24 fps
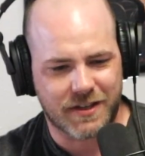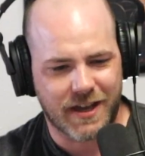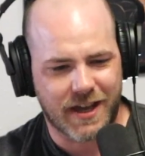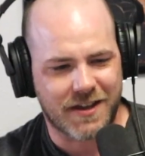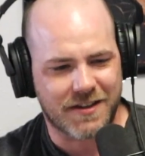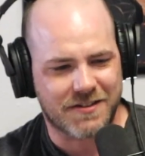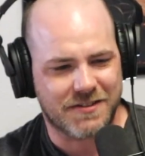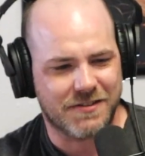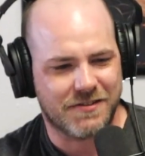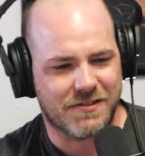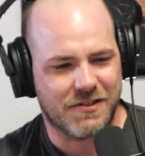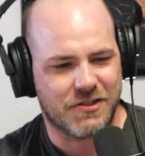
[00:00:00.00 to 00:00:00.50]

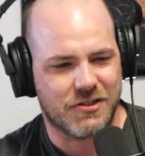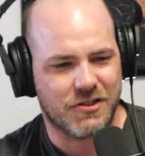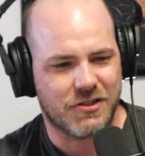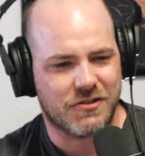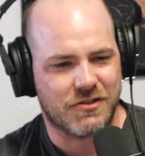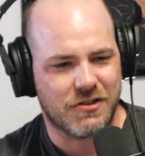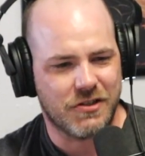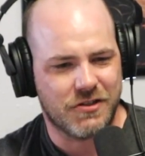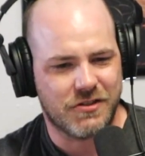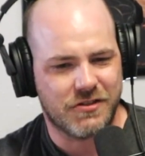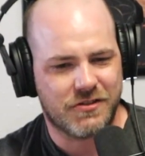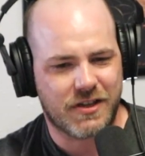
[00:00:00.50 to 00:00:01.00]
guests? Is it
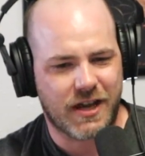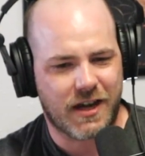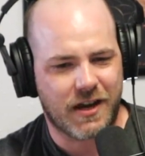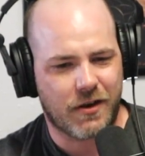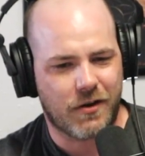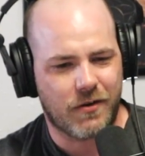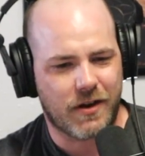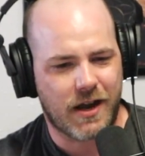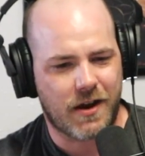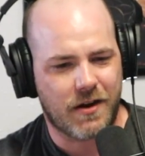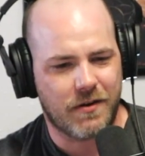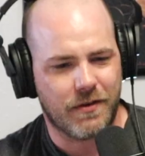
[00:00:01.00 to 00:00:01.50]
just, you just kind of
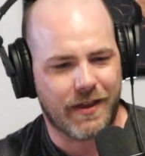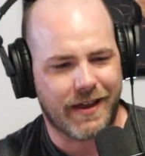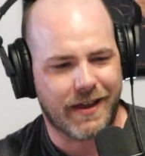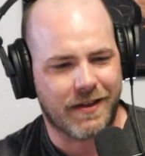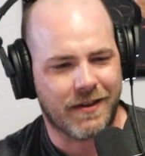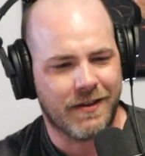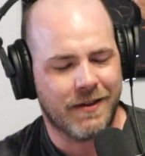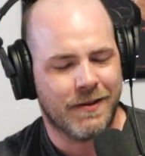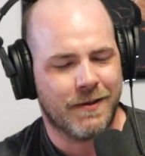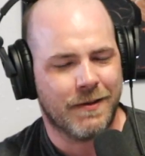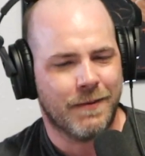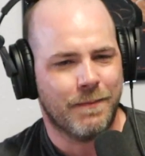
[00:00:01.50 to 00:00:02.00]
go down to
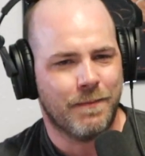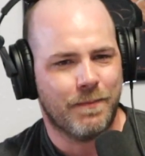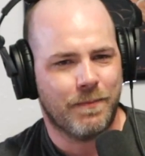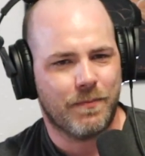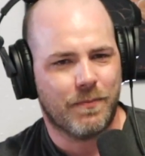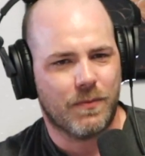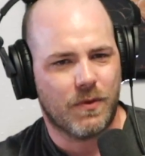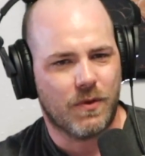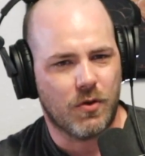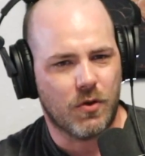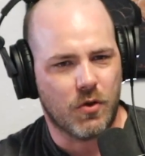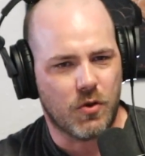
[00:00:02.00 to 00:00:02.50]
like
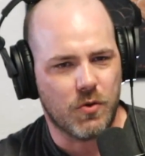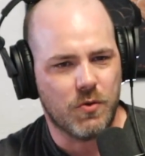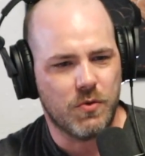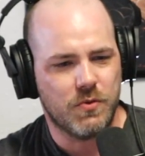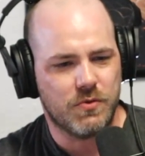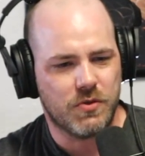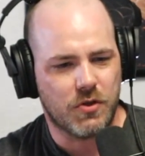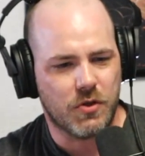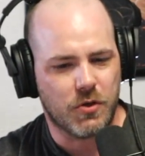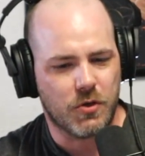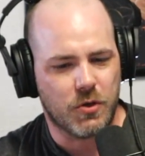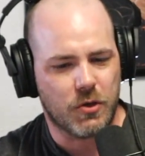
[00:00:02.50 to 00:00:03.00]
who's